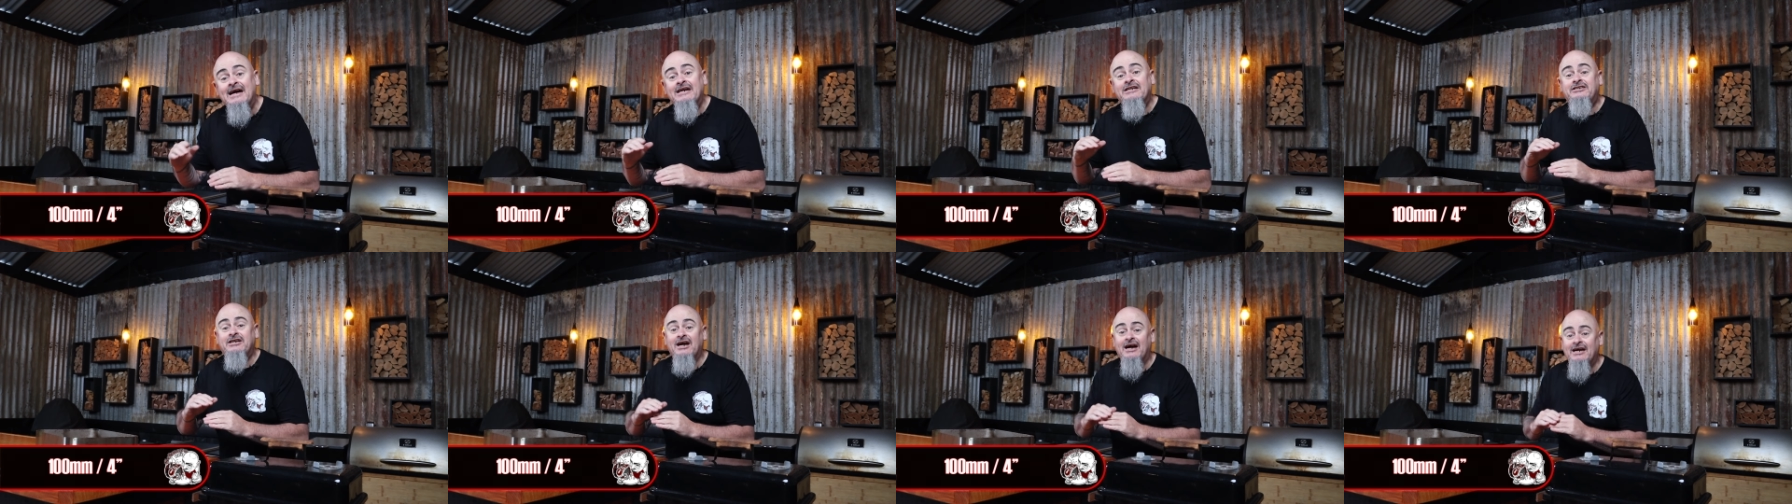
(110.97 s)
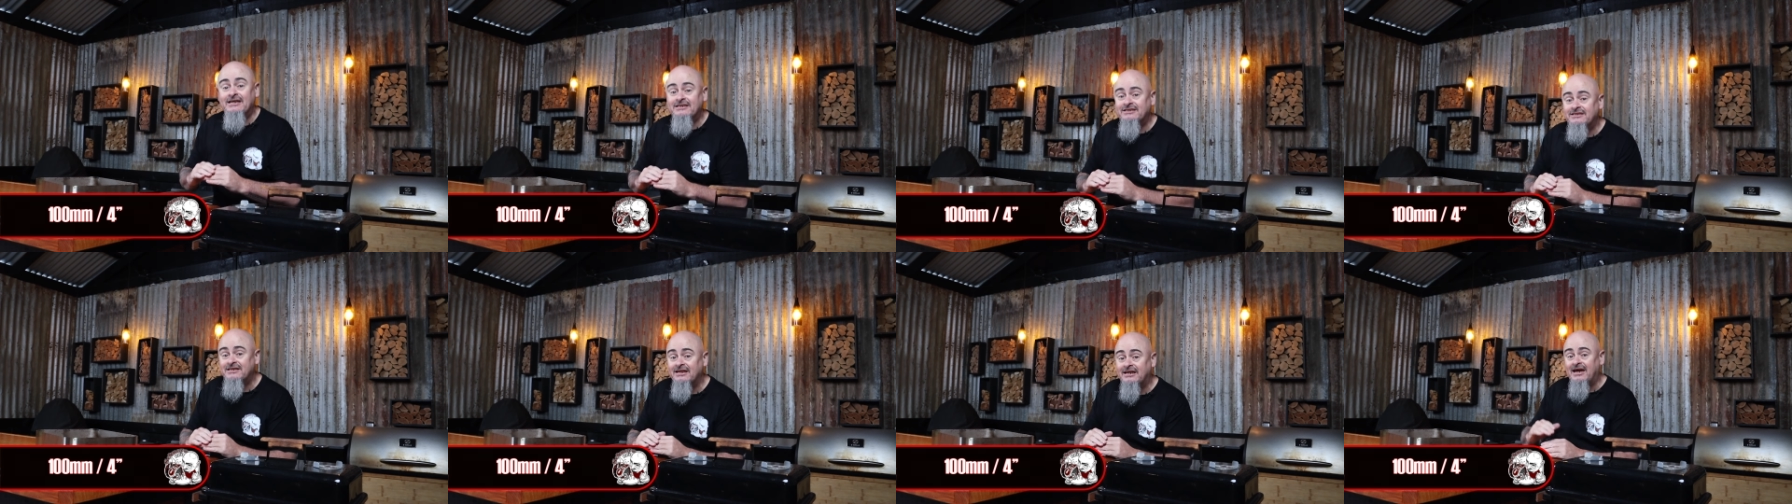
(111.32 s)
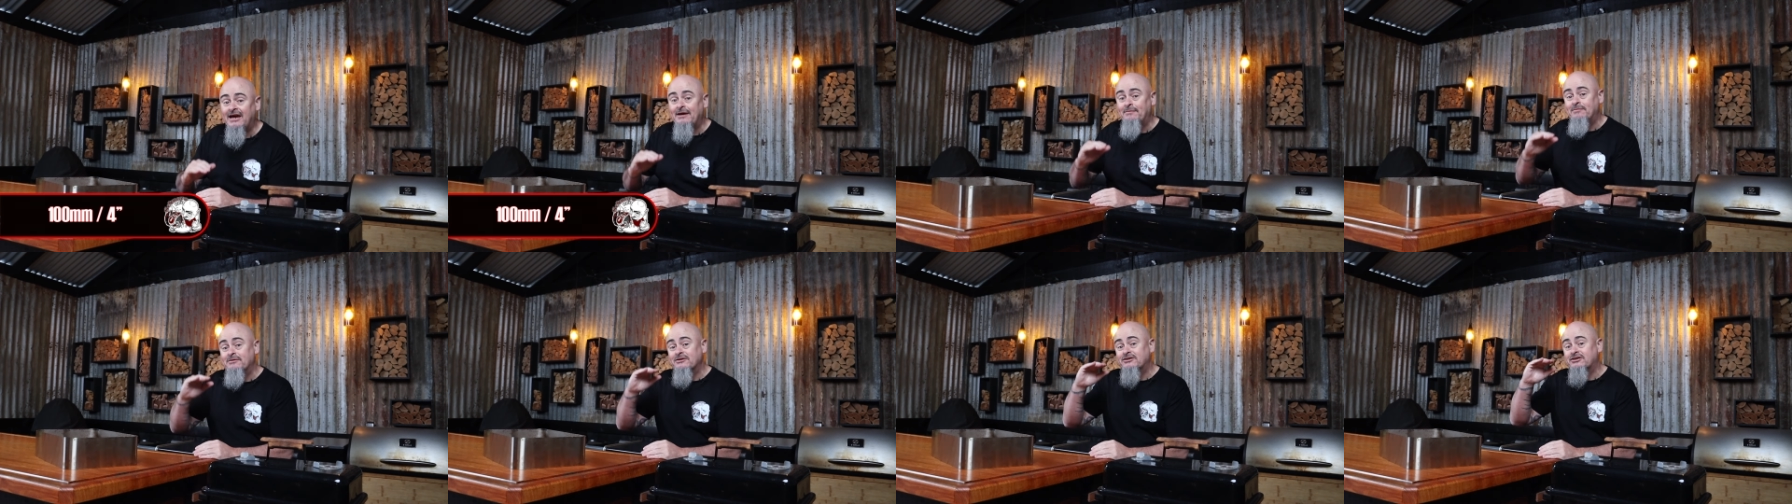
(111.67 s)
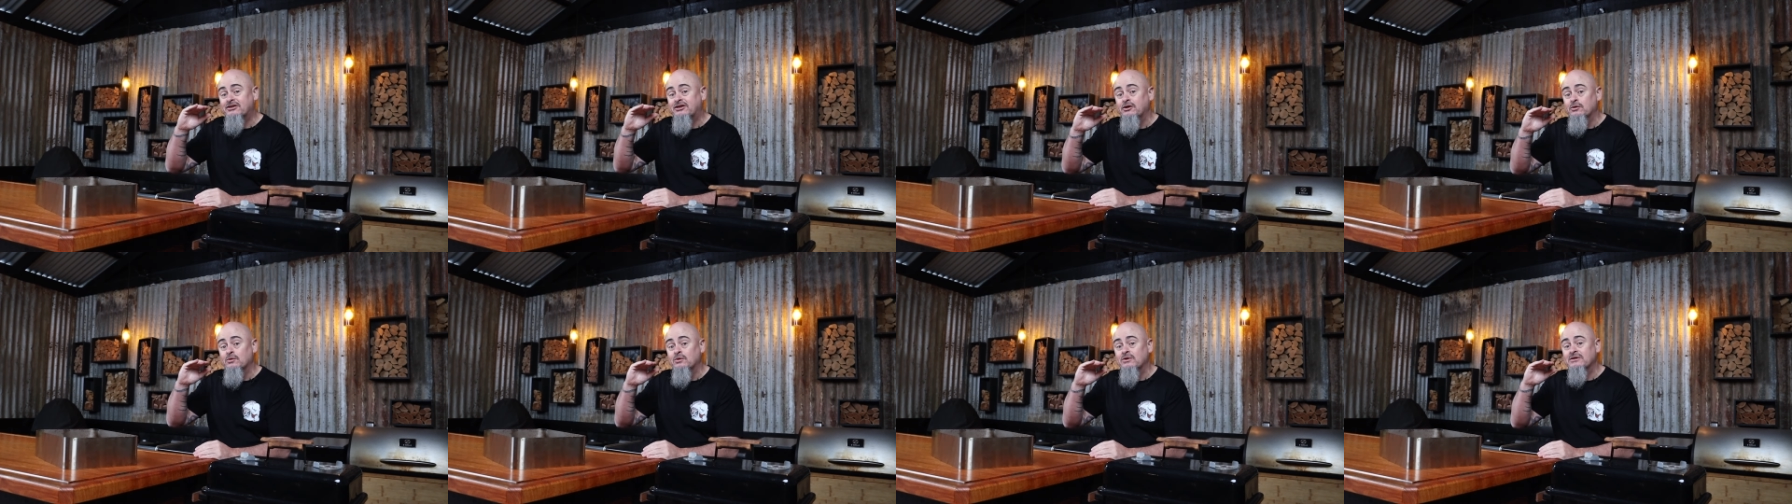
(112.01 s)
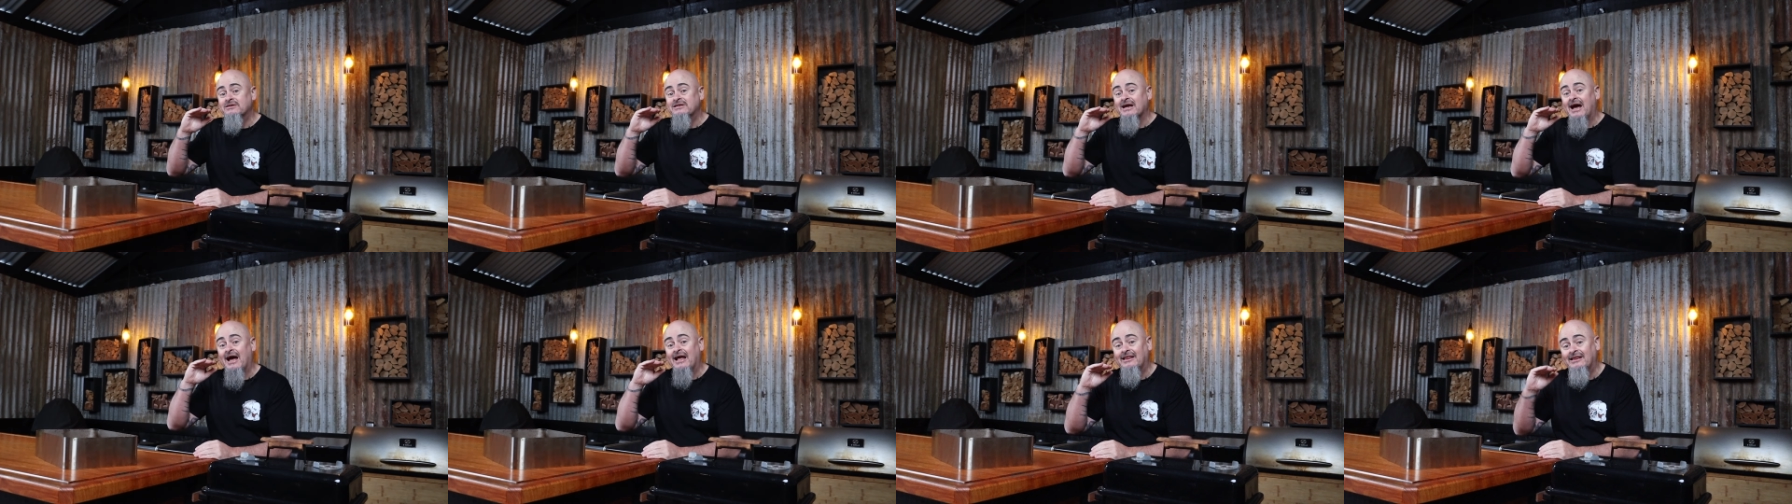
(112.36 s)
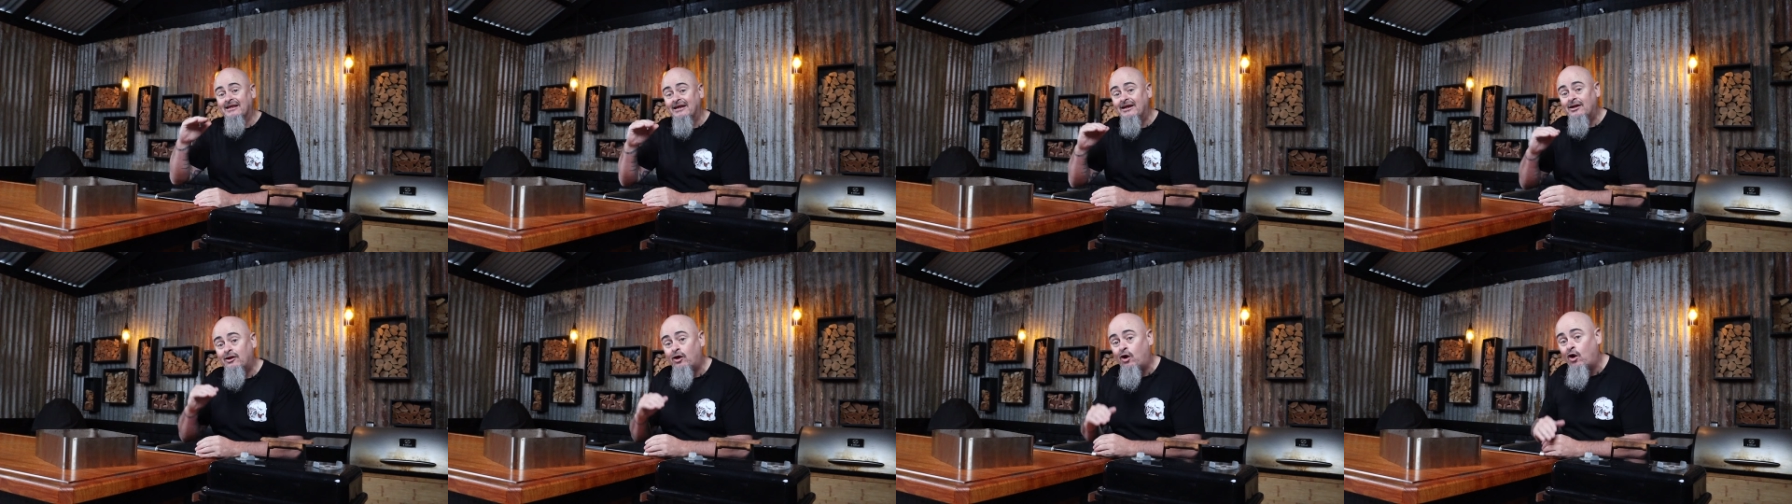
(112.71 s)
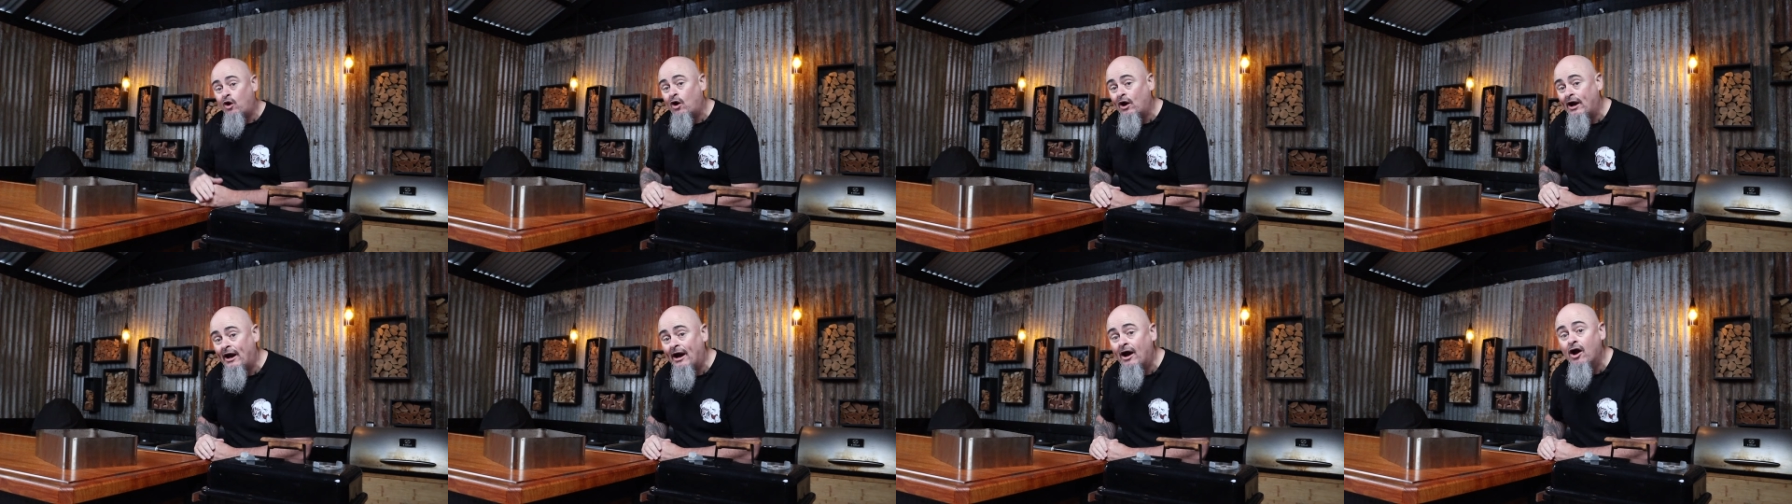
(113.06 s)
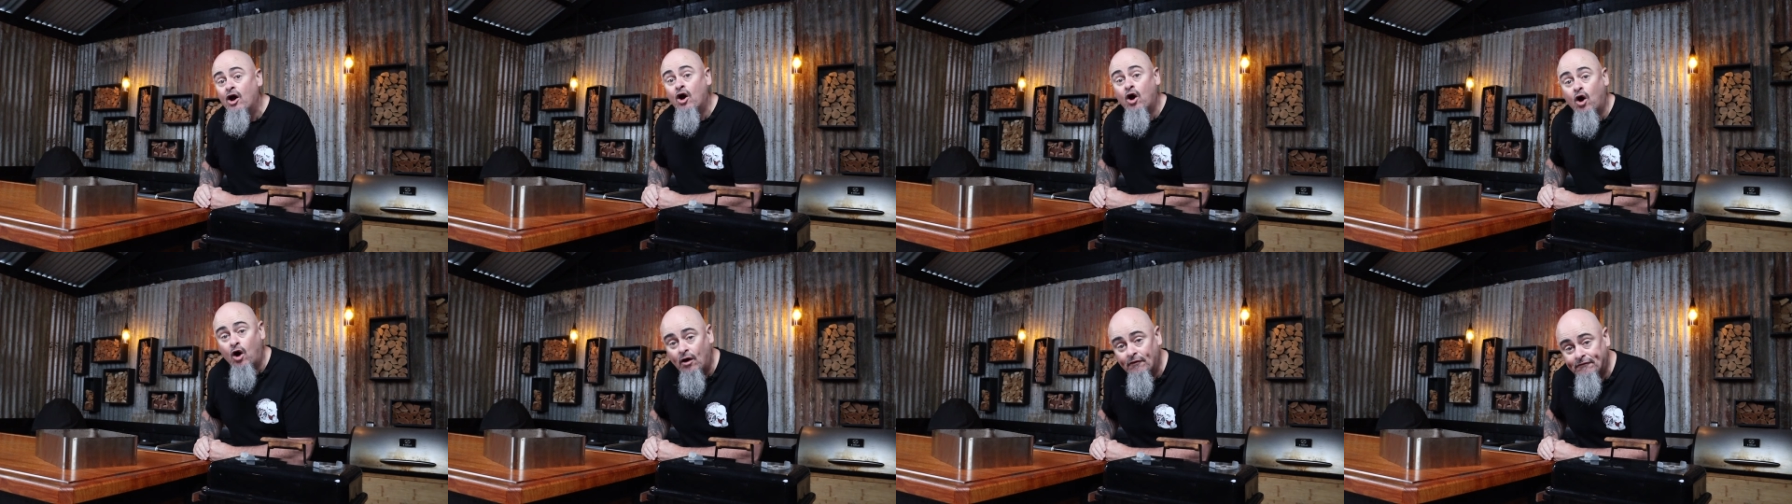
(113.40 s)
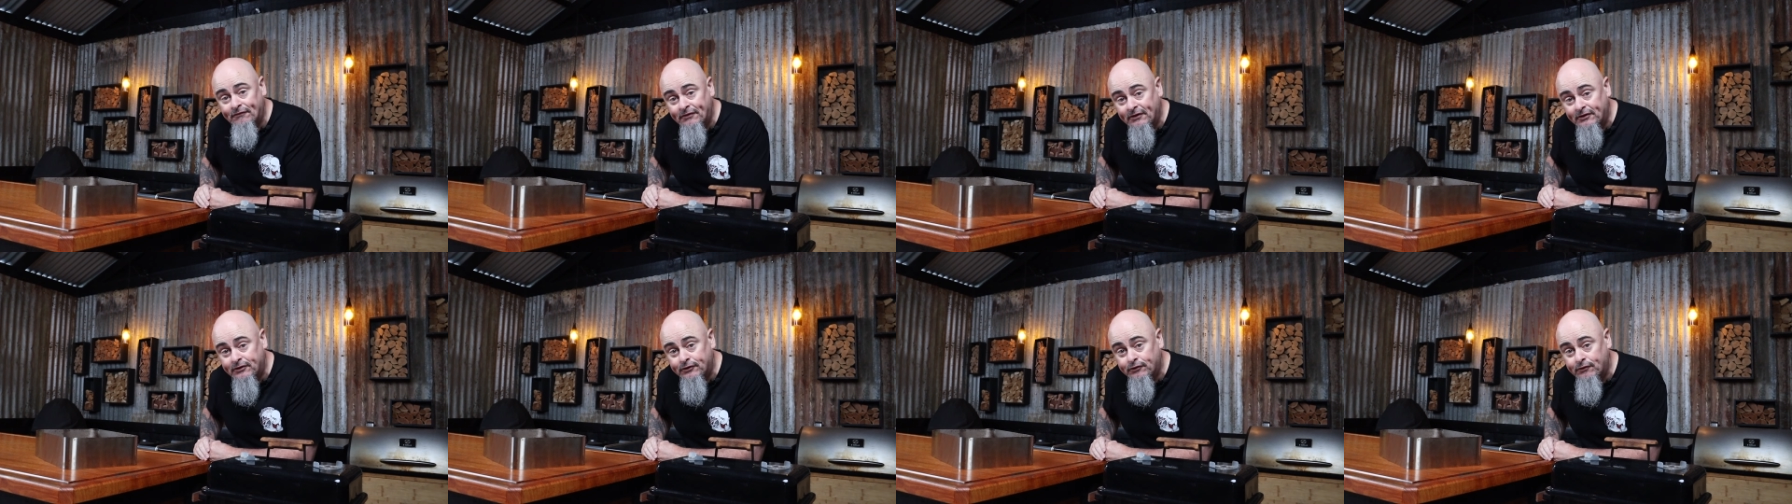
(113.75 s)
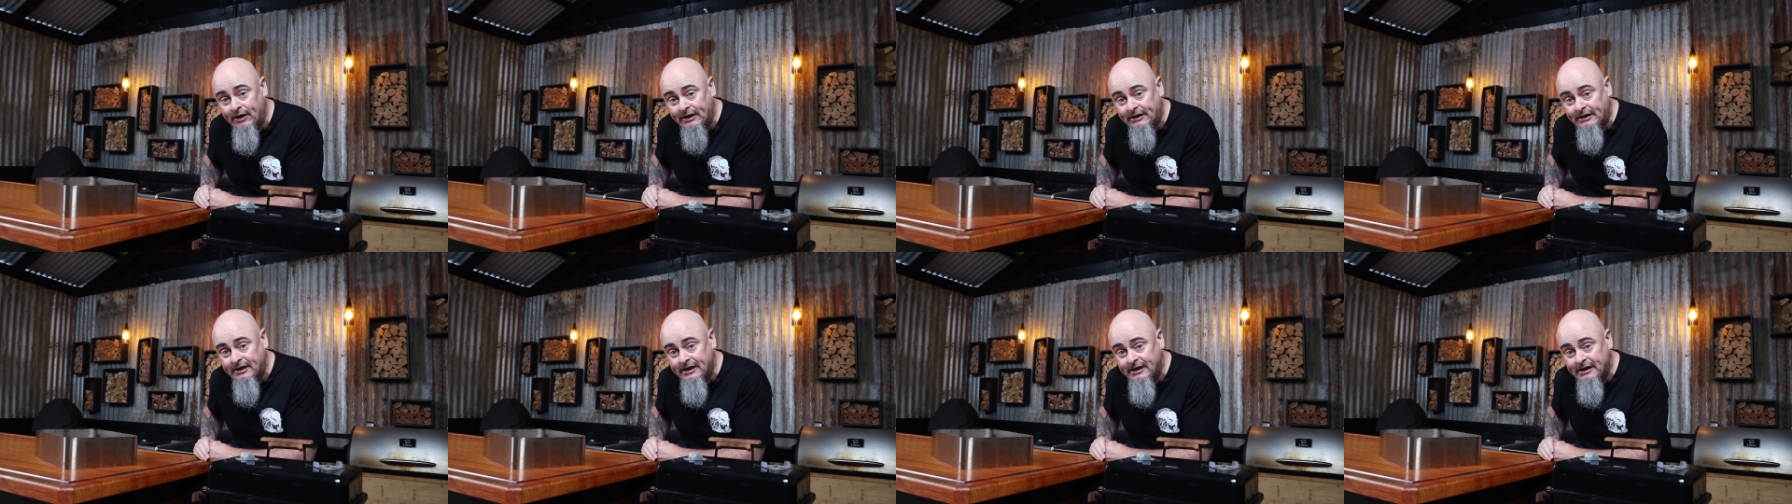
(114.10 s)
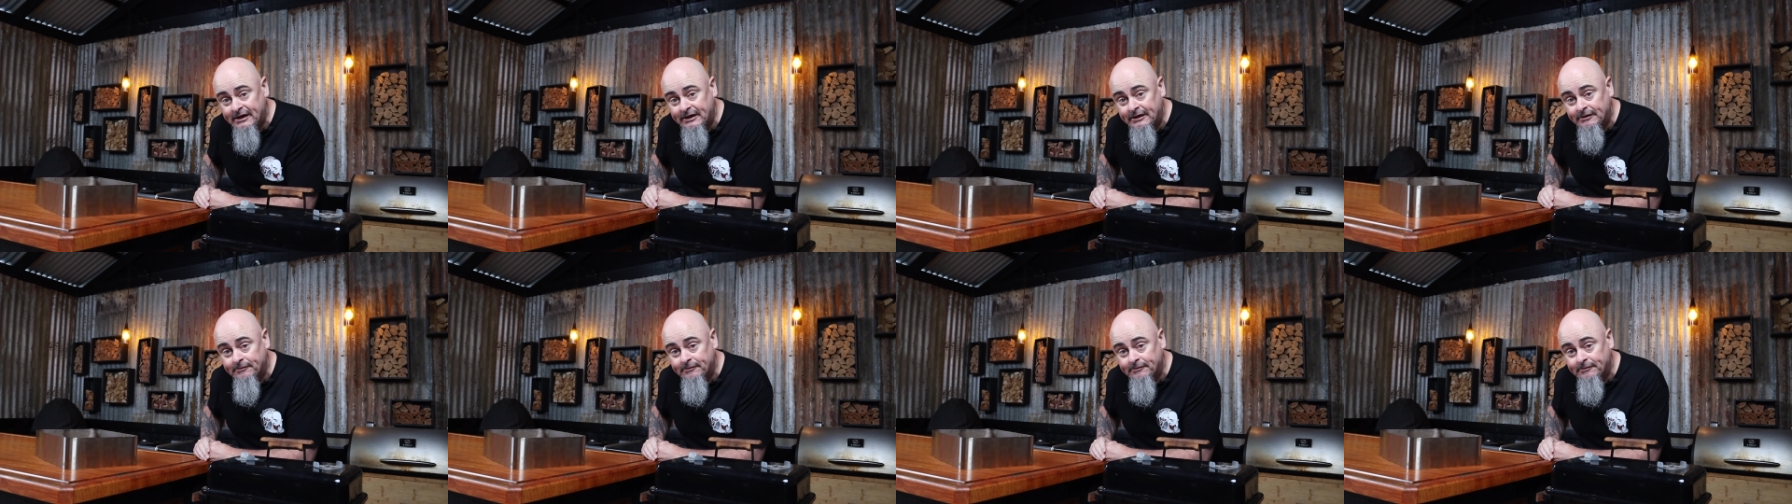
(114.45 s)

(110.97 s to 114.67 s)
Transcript: just to keep the skewers a little higher off the direct heat.